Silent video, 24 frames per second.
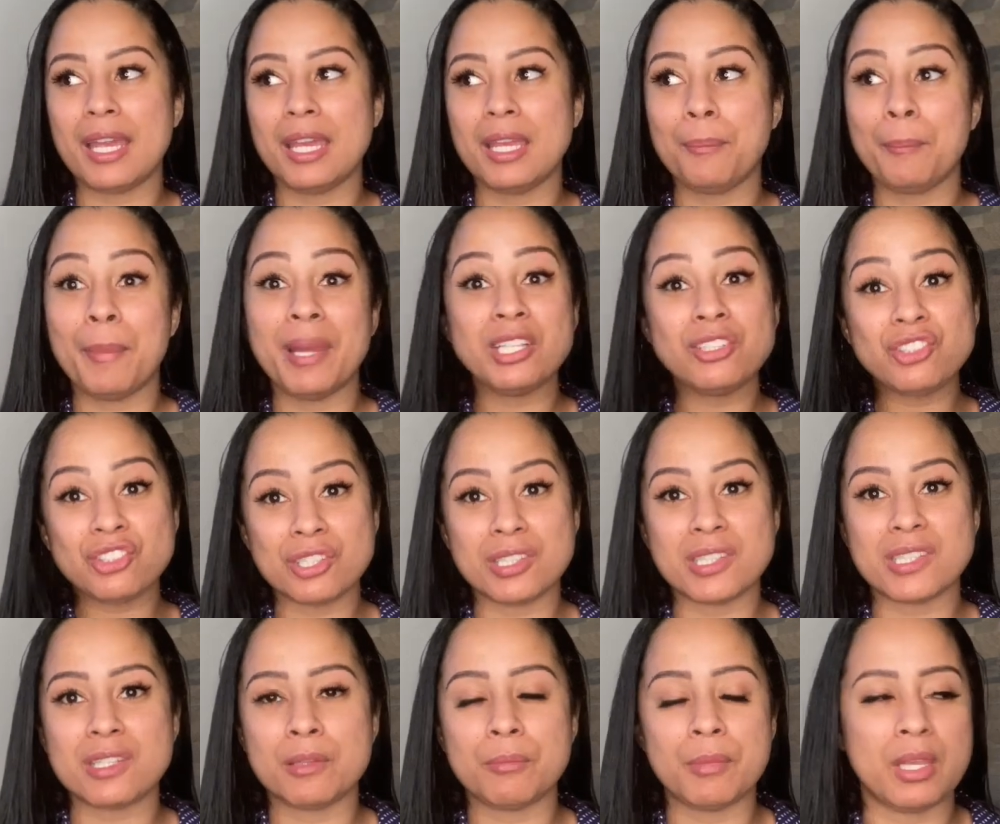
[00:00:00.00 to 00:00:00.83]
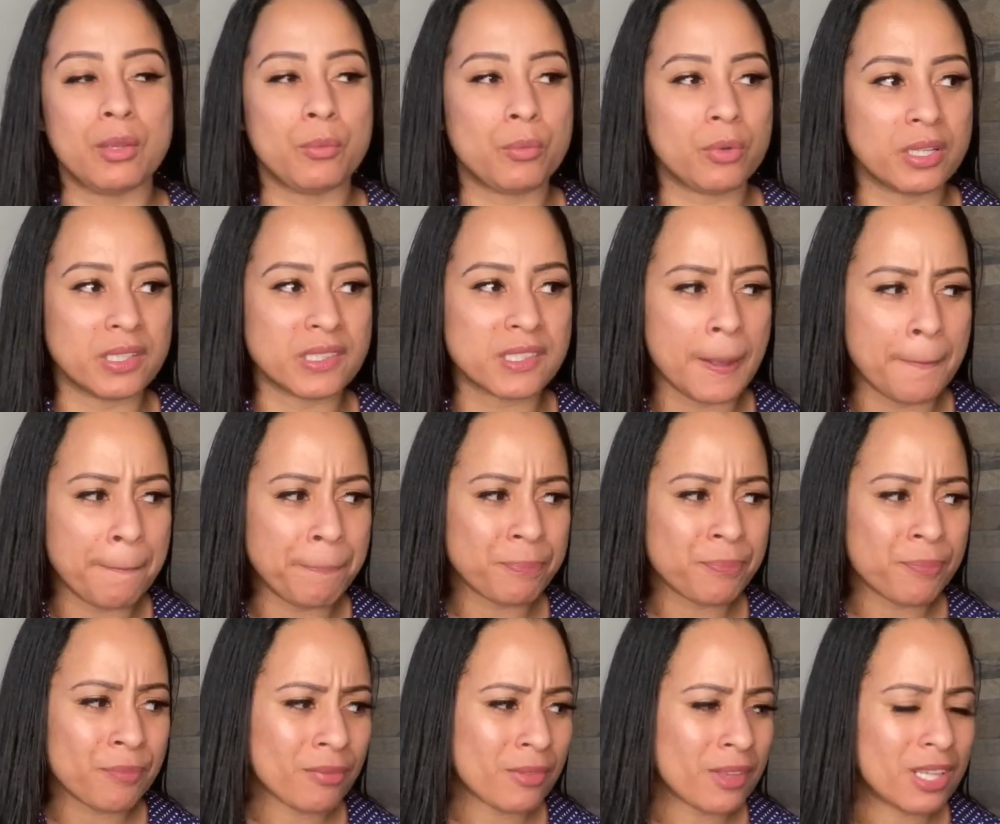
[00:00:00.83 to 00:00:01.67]
he mentioned to me was
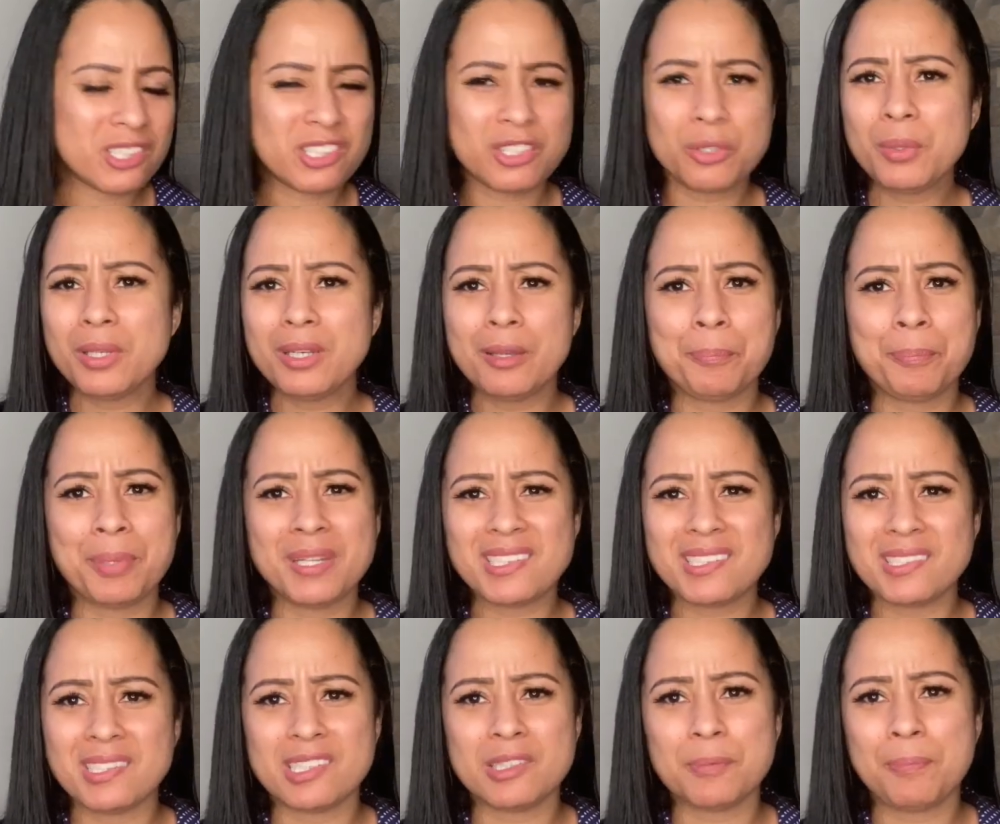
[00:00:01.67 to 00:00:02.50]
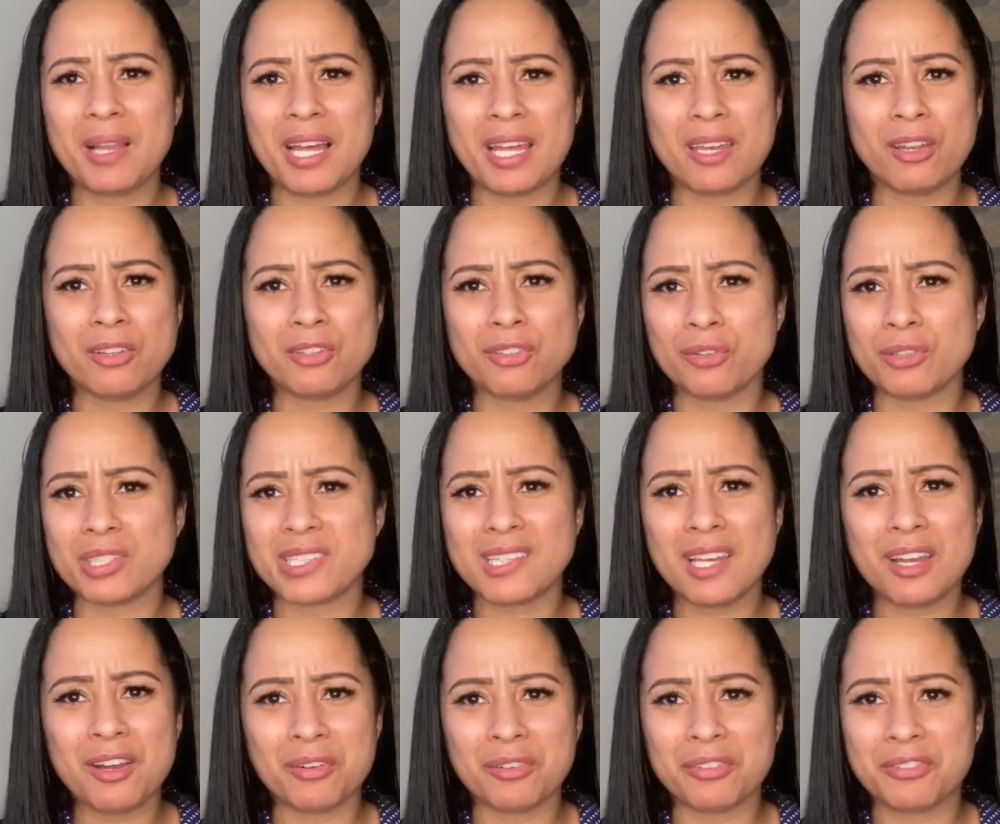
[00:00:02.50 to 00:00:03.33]
doing a business plan on
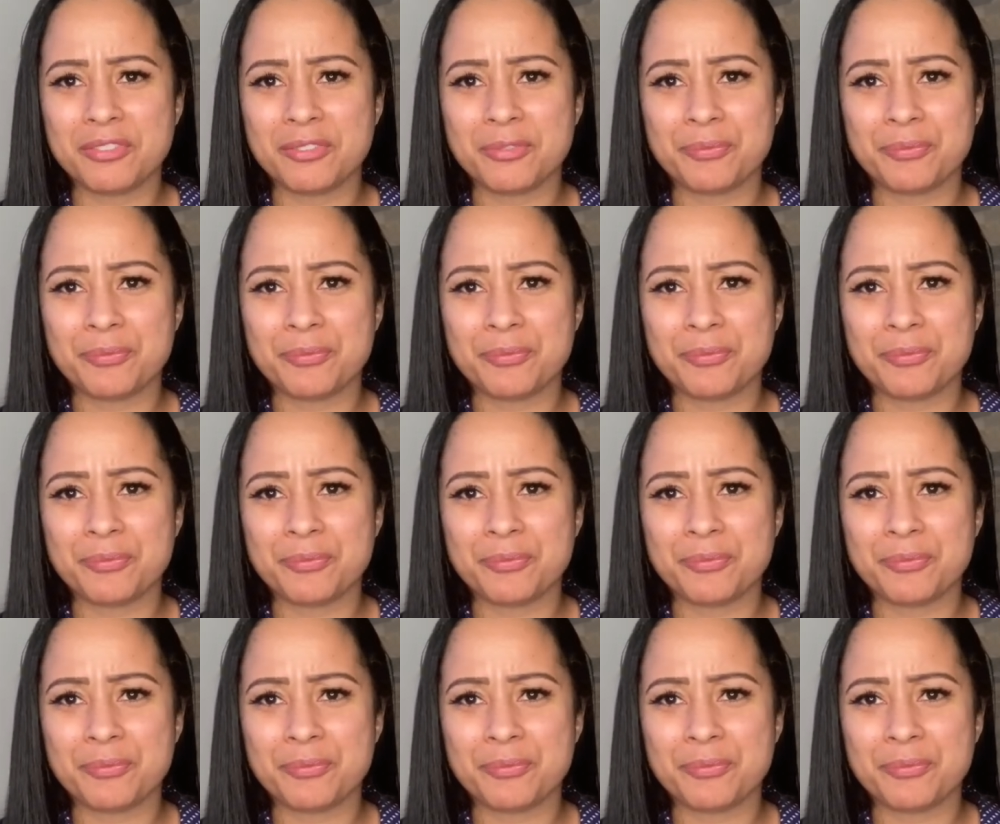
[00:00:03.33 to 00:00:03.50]
yourself.